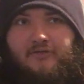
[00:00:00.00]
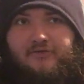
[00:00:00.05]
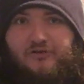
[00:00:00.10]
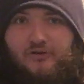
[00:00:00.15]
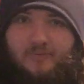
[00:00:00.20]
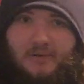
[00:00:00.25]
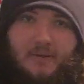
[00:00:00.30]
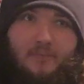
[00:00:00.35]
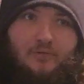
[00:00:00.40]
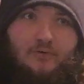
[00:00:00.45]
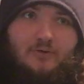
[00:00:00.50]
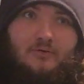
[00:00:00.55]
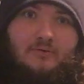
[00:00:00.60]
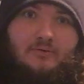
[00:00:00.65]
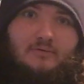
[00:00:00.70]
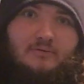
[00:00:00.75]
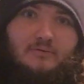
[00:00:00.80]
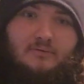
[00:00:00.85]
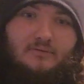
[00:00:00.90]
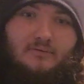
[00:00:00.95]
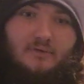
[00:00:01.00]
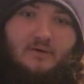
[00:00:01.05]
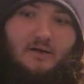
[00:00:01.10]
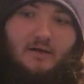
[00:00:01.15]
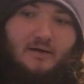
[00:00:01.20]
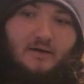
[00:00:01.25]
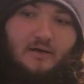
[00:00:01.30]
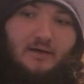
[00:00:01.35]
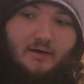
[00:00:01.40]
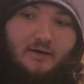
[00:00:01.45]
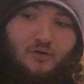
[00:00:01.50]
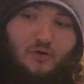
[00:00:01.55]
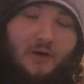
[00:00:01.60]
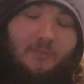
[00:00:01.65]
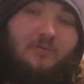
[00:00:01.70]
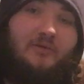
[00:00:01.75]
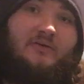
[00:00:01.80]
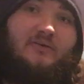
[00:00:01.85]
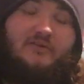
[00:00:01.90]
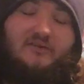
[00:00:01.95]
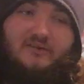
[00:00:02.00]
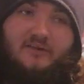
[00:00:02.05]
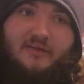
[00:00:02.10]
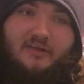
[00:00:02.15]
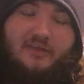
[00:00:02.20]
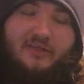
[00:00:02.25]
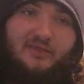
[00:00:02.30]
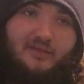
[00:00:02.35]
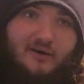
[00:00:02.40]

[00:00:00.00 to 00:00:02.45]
Two people who I previously